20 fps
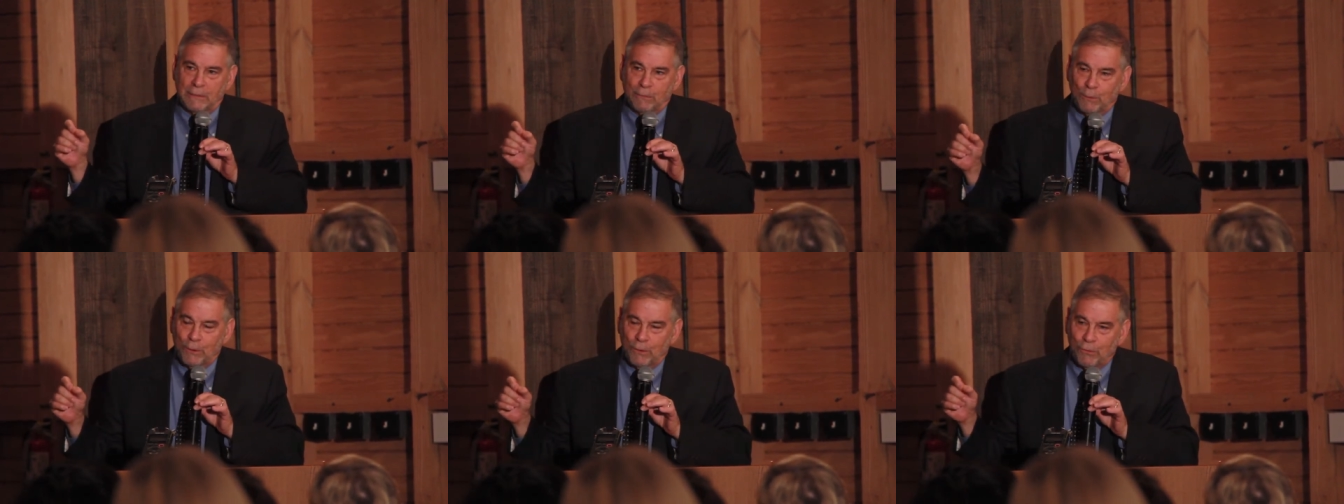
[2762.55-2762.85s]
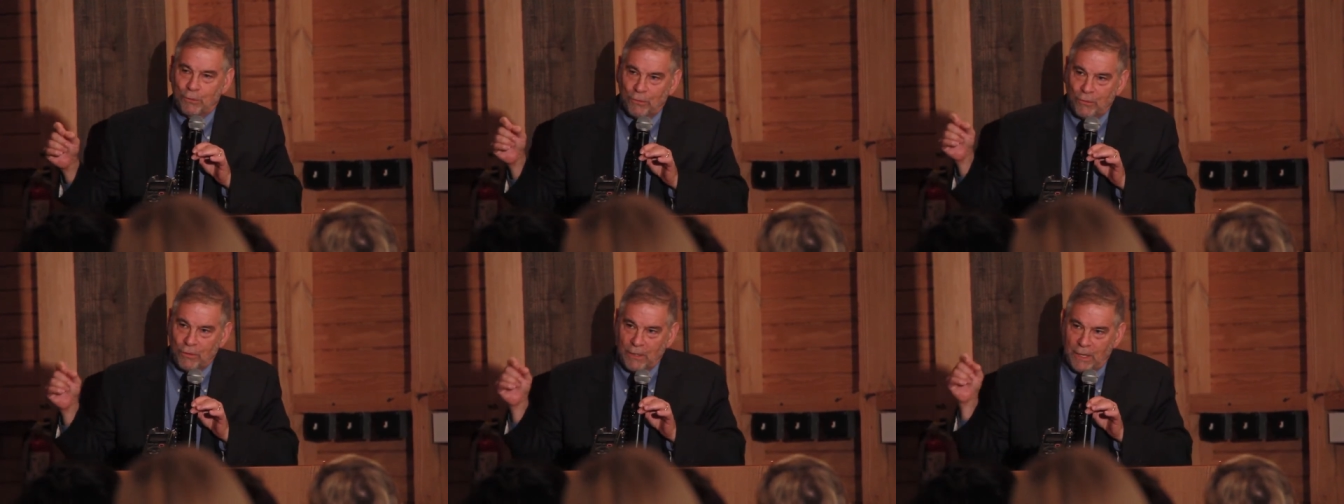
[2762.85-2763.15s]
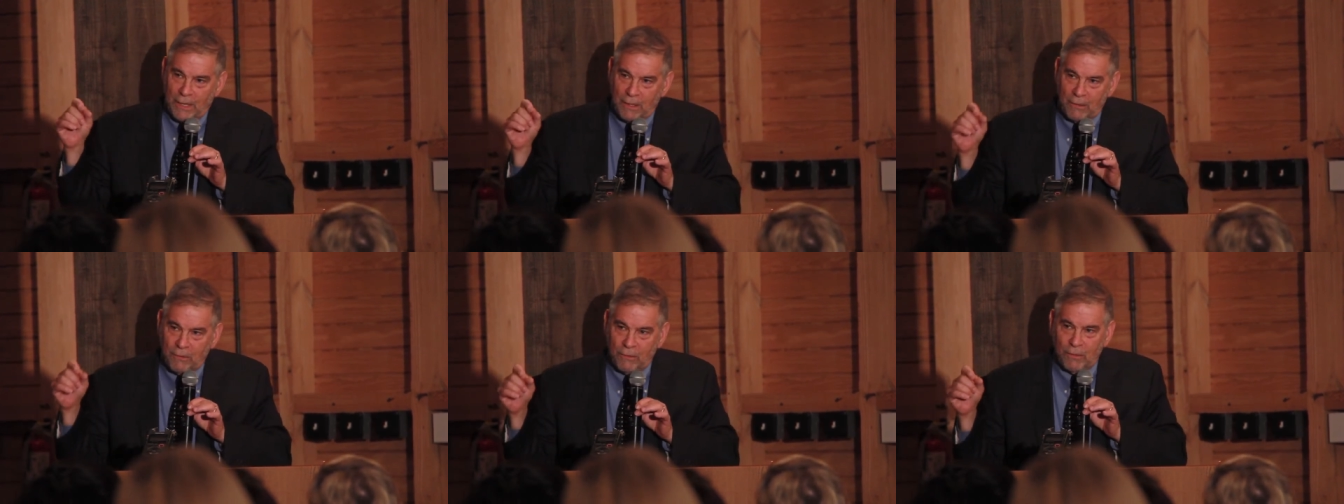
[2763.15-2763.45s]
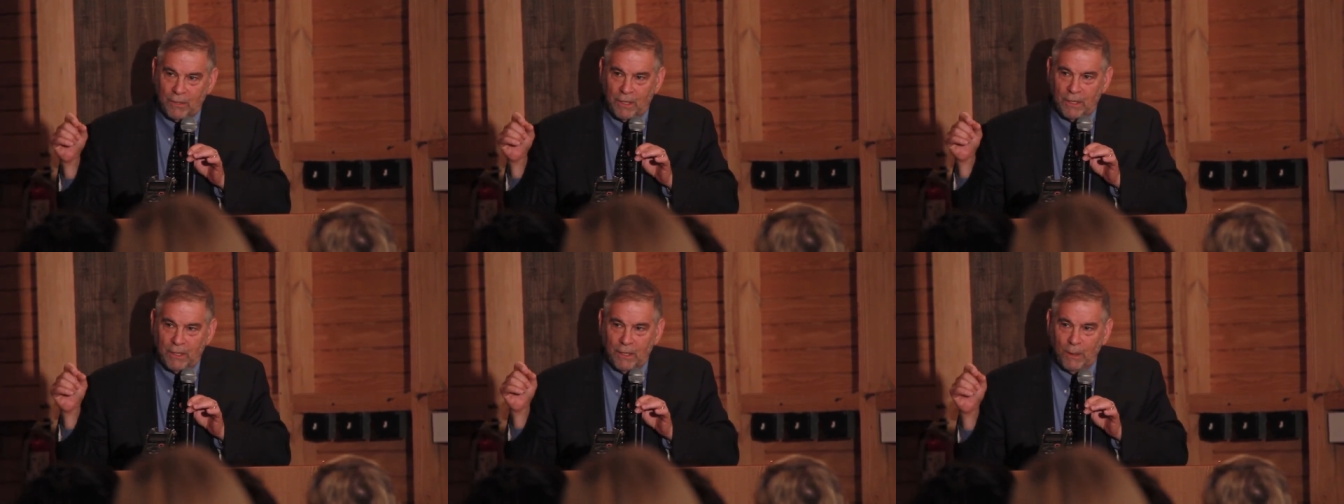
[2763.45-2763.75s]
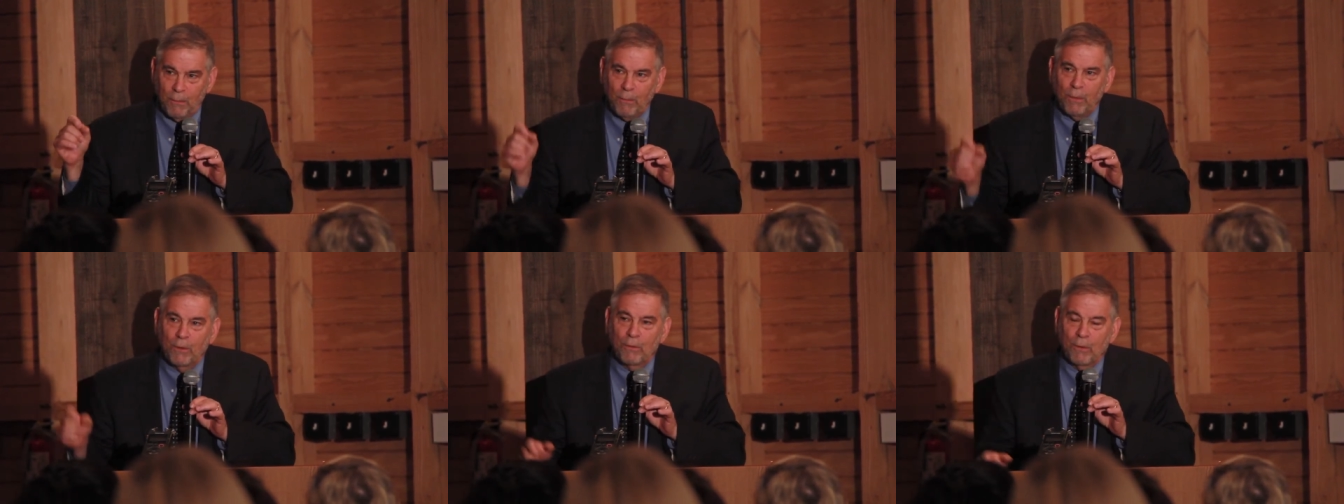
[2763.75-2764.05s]
which is anti
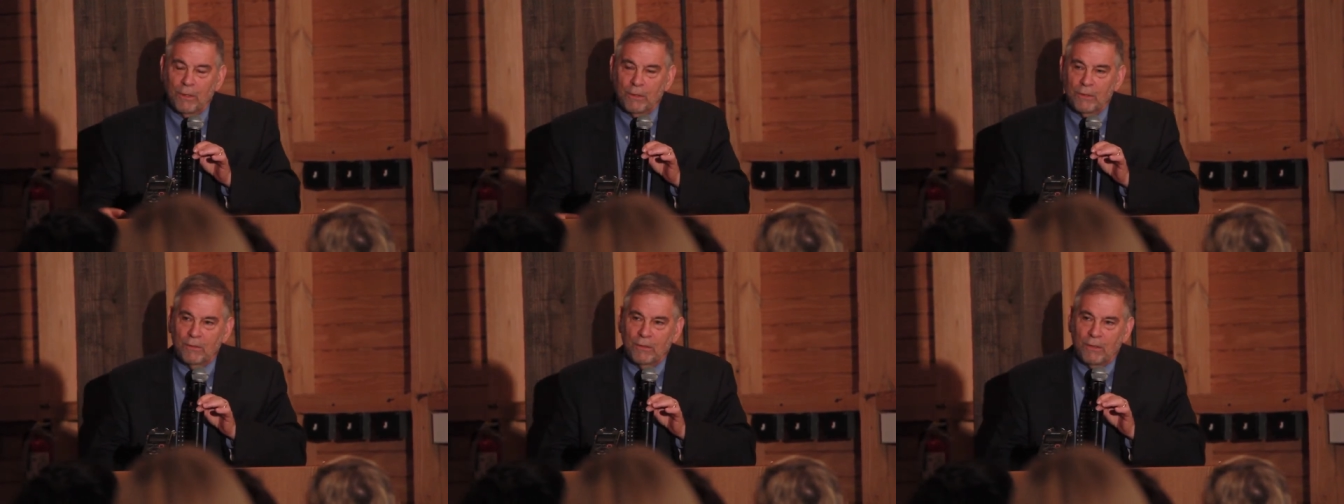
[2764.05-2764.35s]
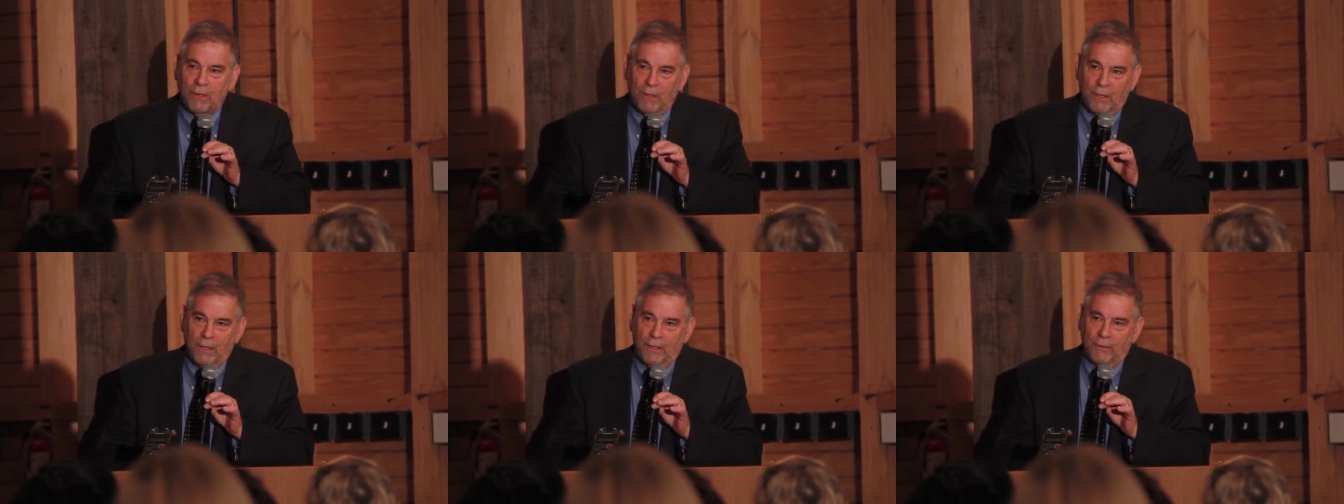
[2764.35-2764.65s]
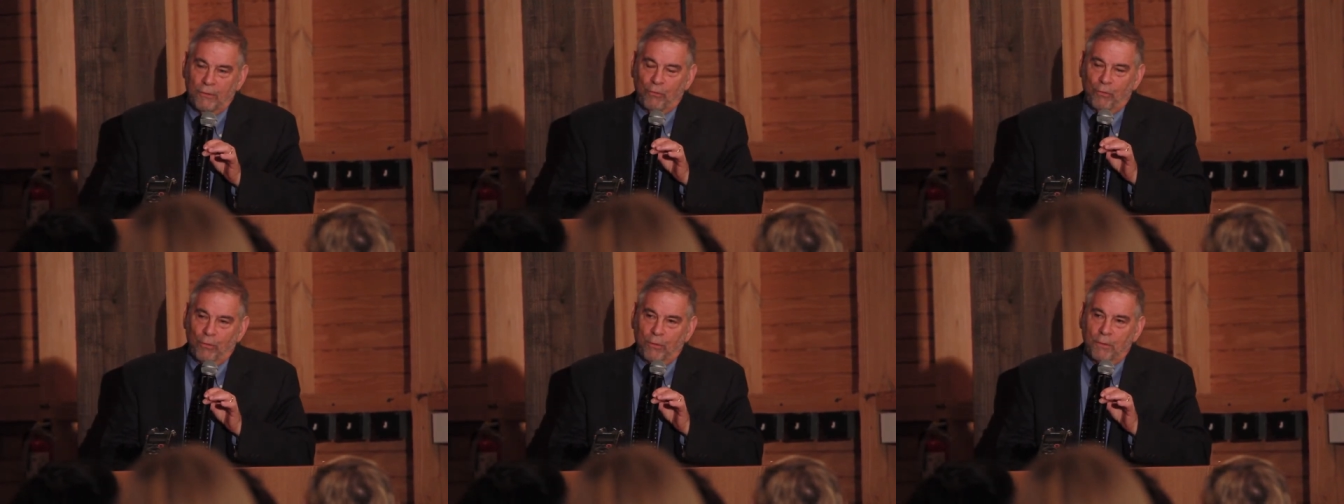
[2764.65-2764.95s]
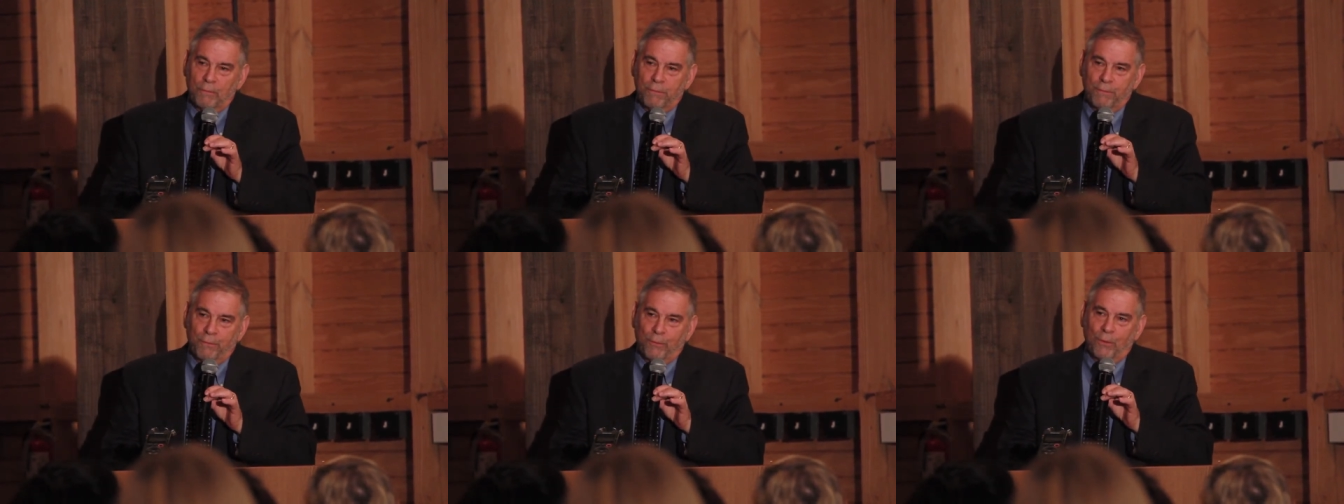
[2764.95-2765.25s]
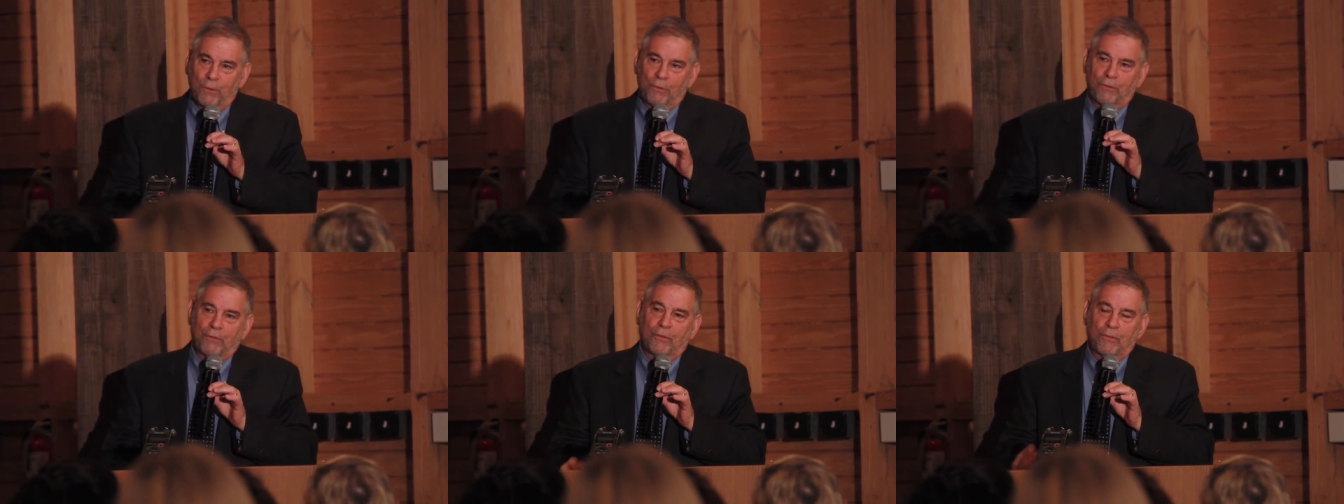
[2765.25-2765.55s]
immigrant, cannot join
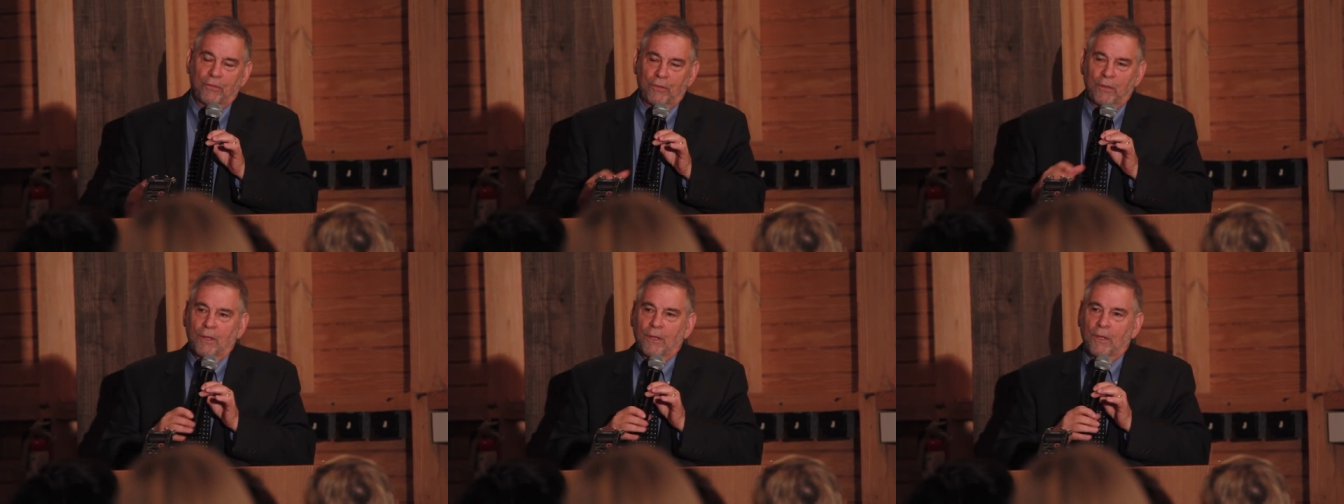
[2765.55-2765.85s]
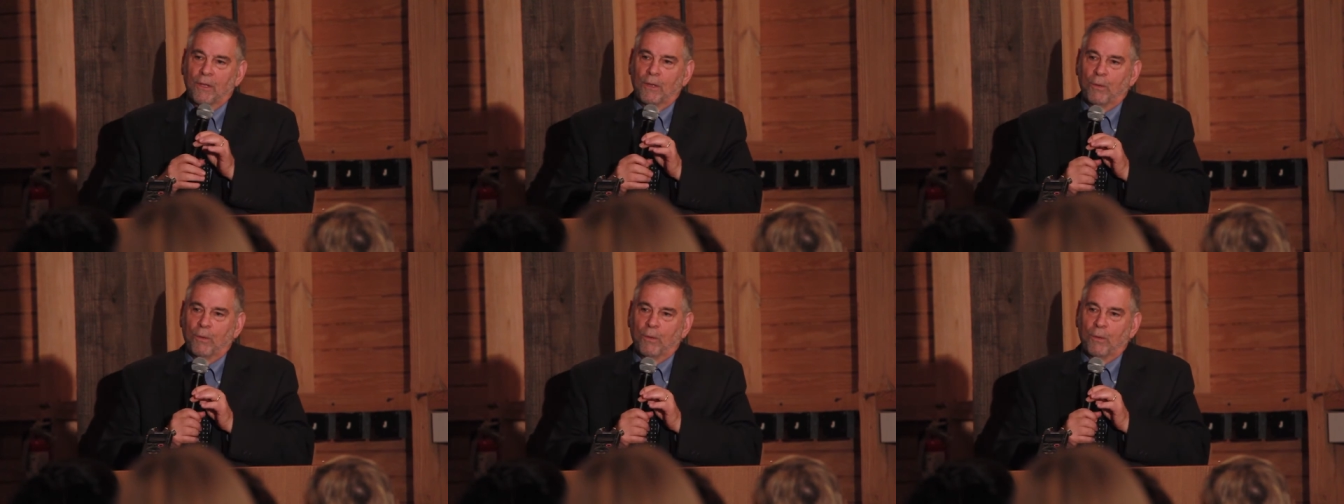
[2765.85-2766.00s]
forces